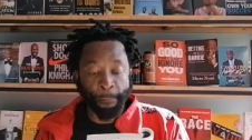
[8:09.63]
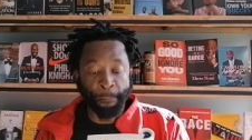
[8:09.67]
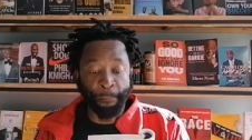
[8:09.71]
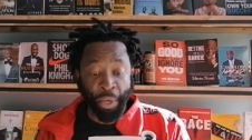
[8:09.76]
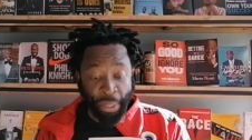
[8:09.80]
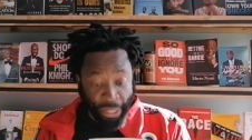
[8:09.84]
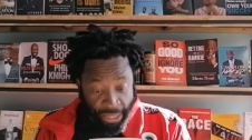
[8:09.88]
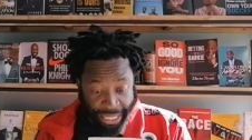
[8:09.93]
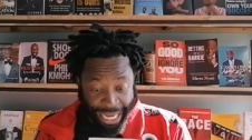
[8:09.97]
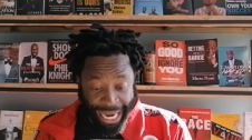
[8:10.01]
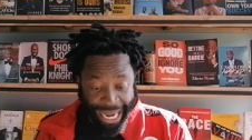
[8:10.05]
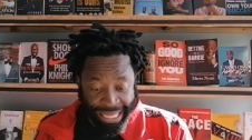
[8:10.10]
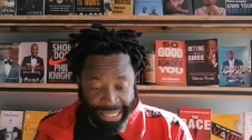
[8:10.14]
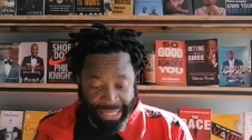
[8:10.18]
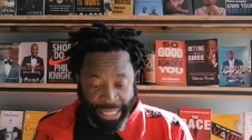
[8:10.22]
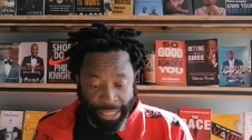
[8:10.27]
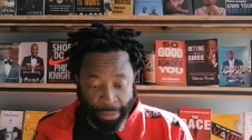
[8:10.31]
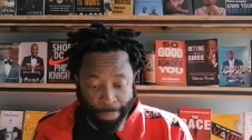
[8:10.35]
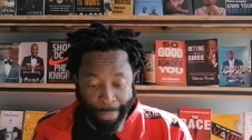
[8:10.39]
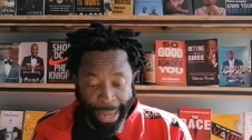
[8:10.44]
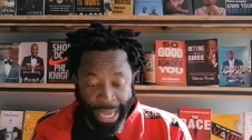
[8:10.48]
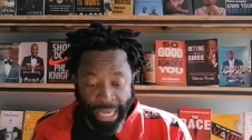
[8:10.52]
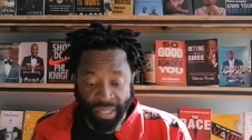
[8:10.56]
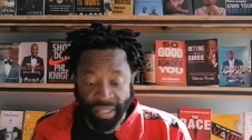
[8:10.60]
bitter as
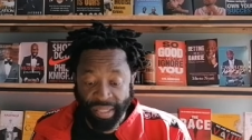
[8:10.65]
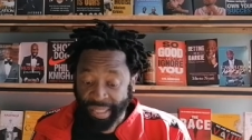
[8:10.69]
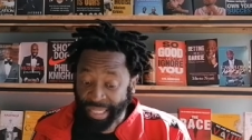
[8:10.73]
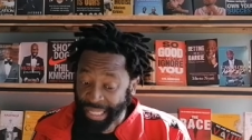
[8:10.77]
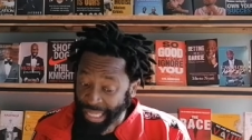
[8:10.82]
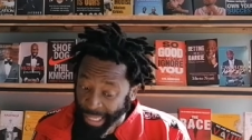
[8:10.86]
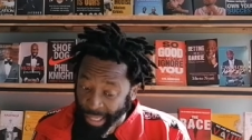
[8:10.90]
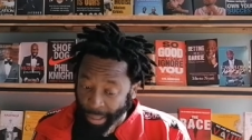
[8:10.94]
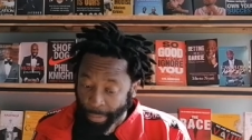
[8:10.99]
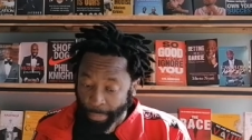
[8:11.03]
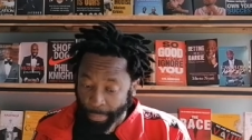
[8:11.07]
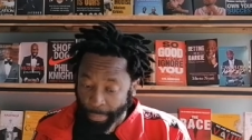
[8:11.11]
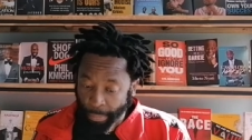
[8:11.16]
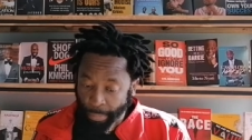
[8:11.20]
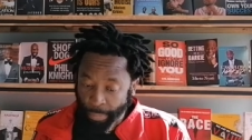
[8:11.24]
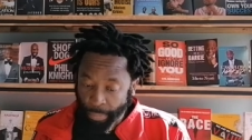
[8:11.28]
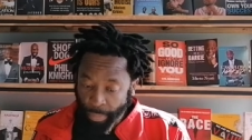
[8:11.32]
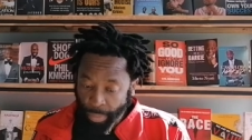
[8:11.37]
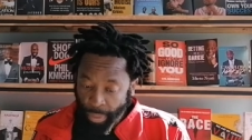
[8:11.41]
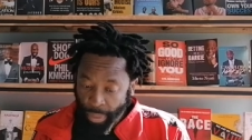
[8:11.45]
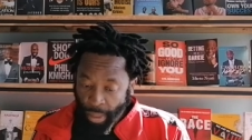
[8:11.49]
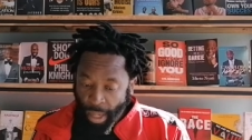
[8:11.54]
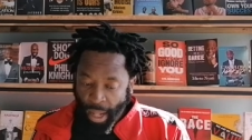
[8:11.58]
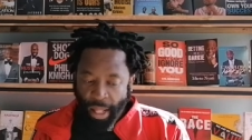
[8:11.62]
it may seem,
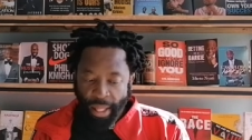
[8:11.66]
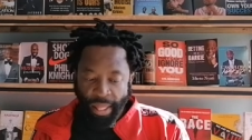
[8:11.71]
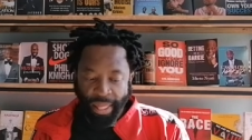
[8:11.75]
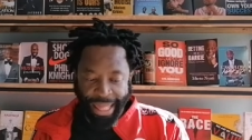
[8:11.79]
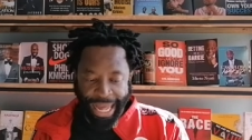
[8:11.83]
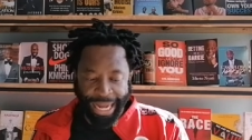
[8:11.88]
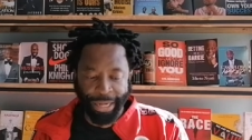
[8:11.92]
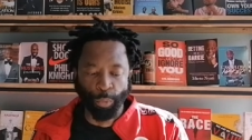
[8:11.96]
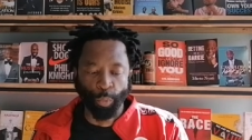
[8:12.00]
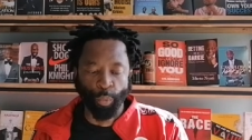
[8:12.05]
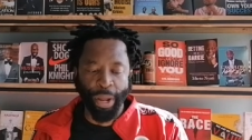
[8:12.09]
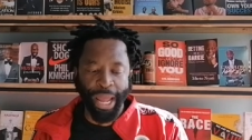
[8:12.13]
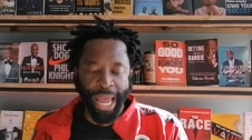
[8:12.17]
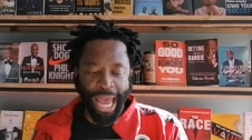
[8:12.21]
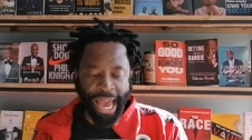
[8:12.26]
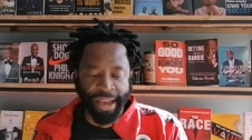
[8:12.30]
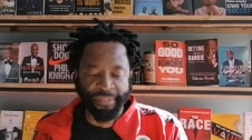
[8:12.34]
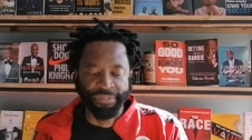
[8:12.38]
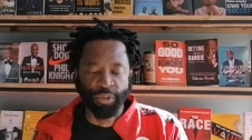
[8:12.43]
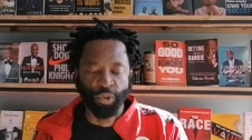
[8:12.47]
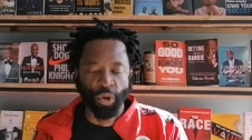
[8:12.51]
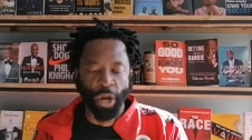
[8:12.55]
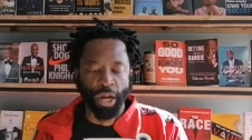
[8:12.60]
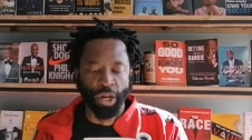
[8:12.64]
that we
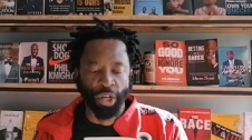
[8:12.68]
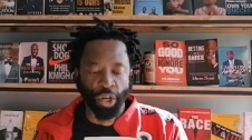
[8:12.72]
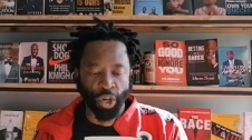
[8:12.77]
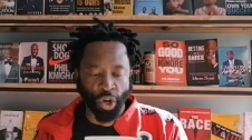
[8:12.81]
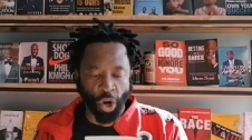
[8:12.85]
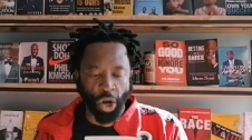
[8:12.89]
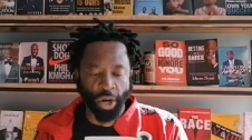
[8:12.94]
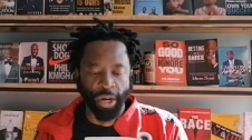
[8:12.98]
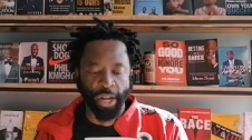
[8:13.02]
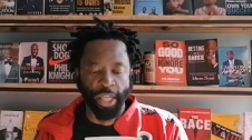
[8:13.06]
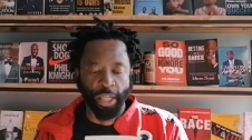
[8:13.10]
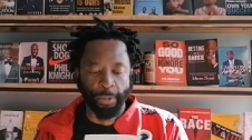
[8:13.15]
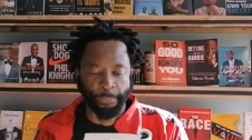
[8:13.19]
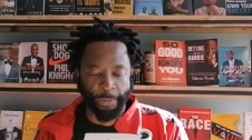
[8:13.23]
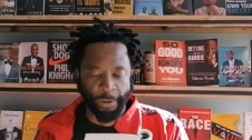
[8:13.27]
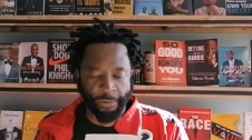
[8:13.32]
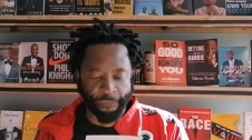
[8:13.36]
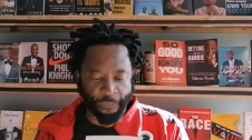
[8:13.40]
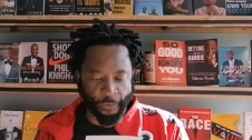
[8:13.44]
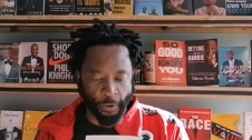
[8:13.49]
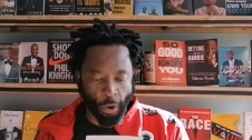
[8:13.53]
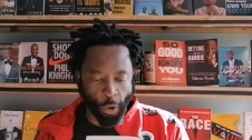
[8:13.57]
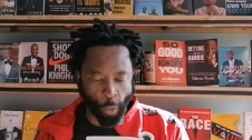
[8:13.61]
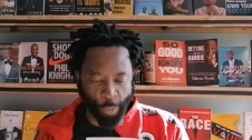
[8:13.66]
have to acknowledge
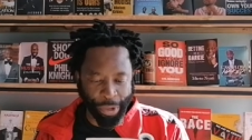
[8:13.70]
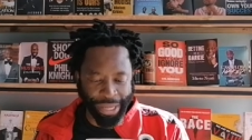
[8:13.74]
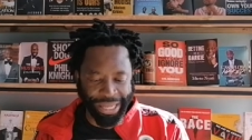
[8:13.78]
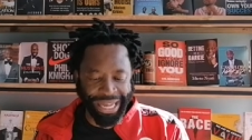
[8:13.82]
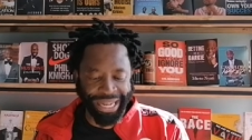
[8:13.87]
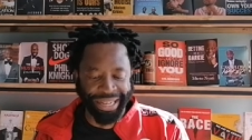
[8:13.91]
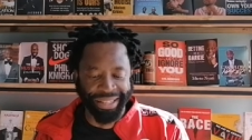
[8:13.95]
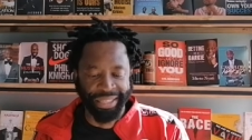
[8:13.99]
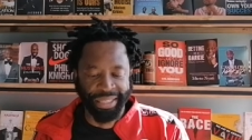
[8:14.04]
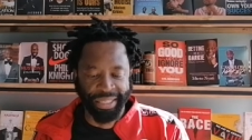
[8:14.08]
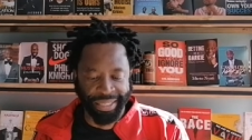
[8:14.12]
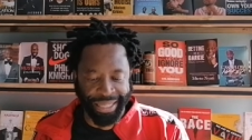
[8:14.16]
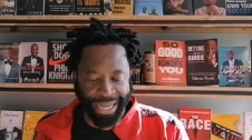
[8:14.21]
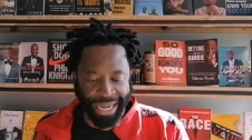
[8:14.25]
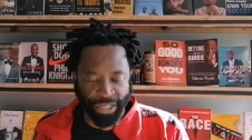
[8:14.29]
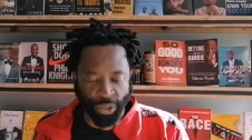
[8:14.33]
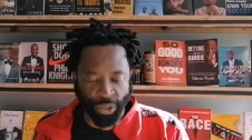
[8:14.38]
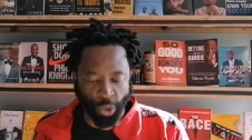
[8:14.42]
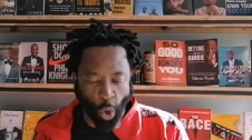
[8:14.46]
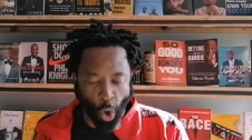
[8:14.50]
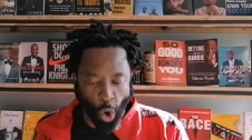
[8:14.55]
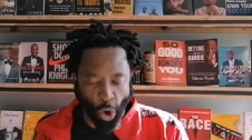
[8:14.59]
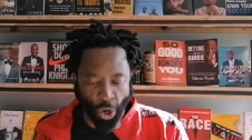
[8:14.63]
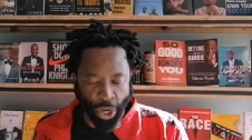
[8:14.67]
before we can
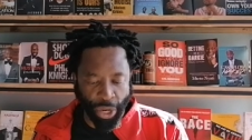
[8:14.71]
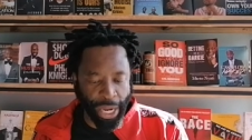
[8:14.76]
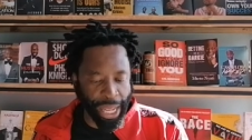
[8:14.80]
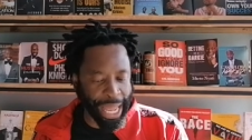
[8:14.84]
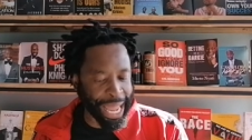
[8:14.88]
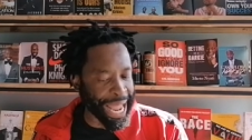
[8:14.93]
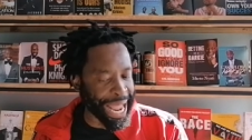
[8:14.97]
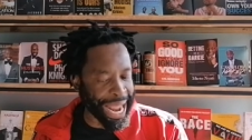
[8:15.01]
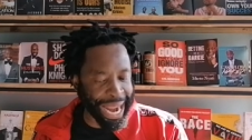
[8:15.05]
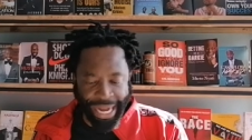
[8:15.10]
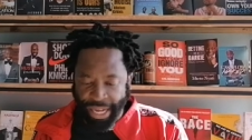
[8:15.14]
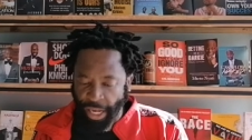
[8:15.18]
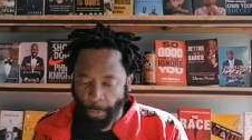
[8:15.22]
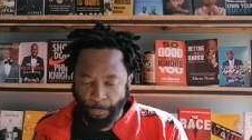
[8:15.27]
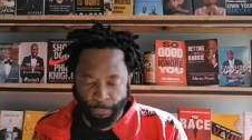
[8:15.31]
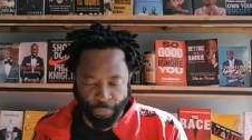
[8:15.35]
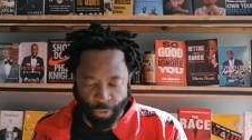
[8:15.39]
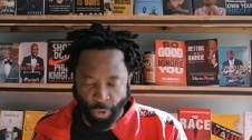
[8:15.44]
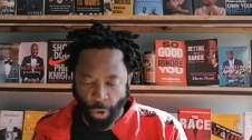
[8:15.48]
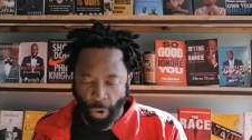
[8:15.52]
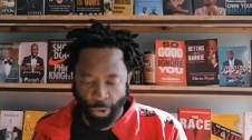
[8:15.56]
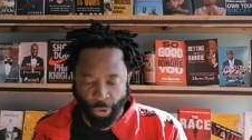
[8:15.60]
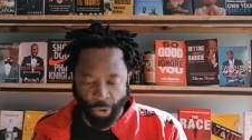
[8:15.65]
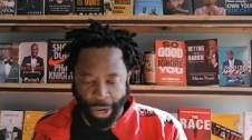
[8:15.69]
start on any
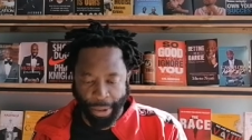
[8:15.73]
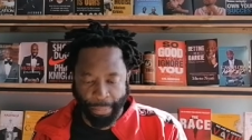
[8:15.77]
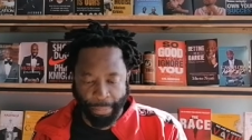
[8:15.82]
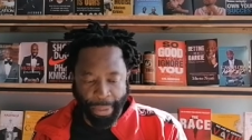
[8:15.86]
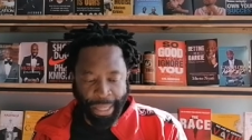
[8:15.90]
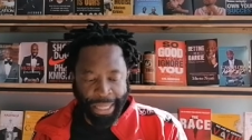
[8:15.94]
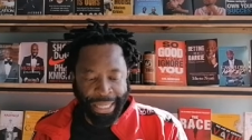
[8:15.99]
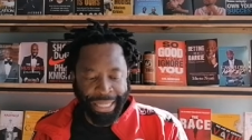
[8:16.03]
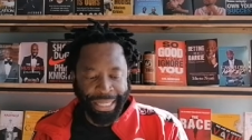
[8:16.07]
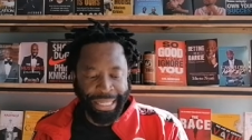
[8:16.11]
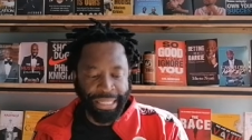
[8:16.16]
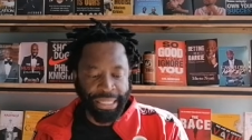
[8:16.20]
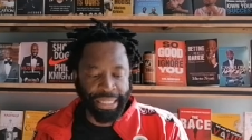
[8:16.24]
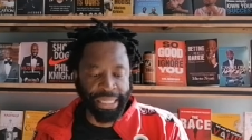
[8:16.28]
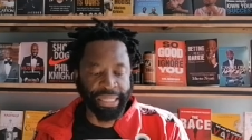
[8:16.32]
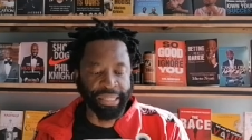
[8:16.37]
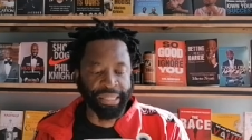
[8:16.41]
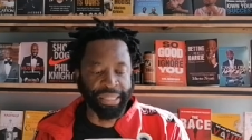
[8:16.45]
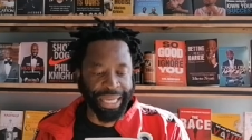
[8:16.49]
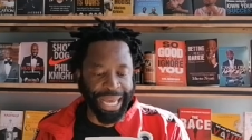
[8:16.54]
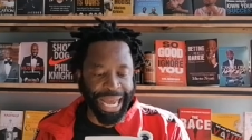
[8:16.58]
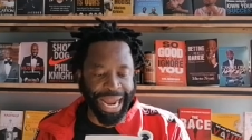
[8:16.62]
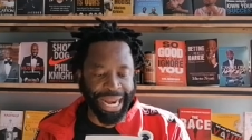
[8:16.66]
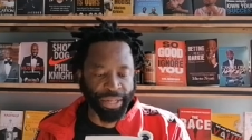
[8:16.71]
program
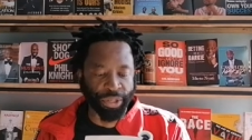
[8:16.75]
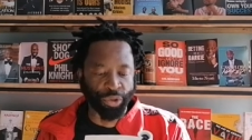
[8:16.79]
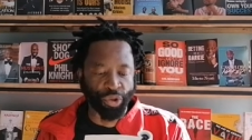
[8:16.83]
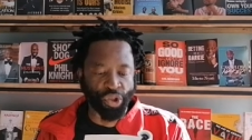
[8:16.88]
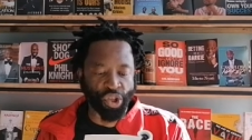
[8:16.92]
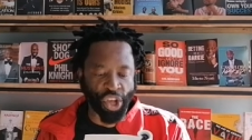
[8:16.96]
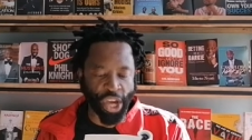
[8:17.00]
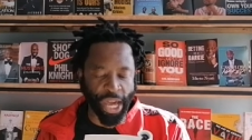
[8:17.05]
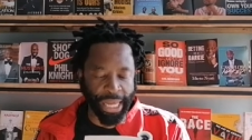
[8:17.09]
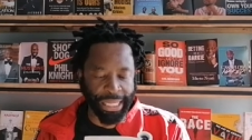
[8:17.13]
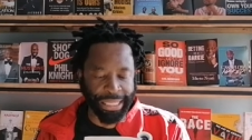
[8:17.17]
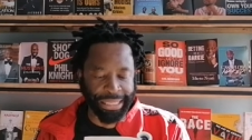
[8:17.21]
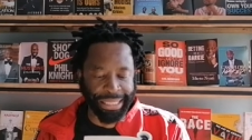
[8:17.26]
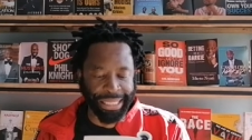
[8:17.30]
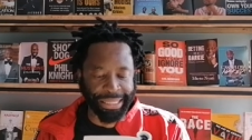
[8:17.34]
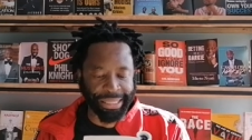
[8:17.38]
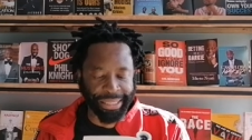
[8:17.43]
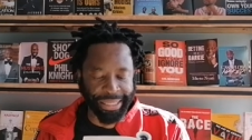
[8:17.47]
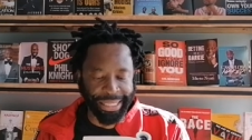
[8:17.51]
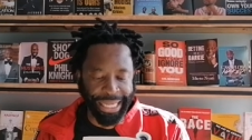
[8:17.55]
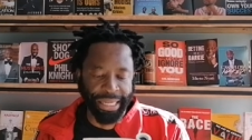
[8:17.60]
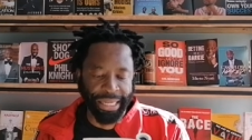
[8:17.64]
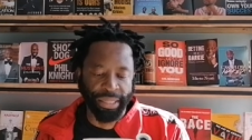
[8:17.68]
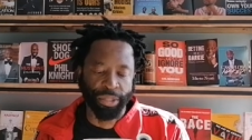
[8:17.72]
designed to change the
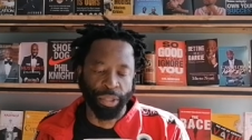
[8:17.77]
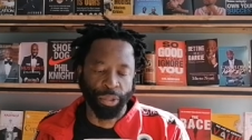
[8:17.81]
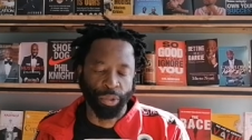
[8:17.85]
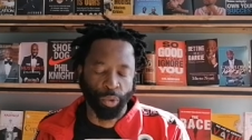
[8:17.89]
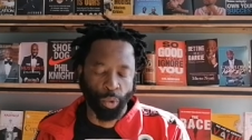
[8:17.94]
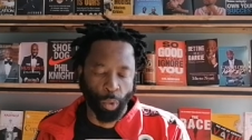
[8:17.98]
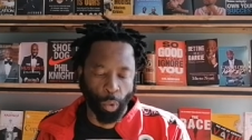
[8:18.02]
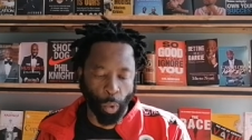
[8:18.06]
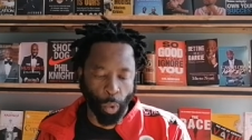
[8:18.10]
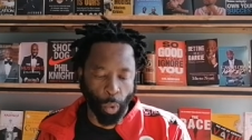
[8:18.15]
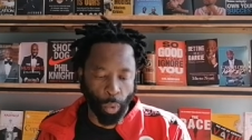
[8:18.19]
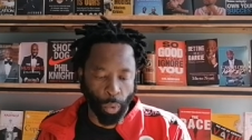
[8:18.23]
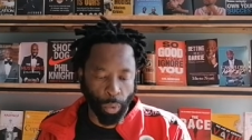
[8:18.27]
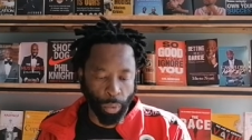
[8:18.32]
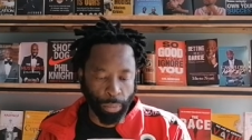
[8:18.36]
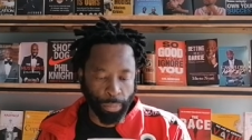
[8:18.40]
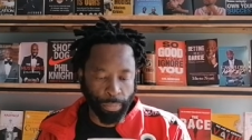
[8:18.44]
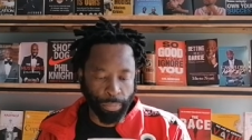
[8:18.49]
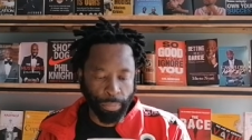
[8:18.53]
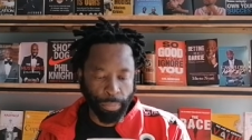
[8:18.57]
status quo.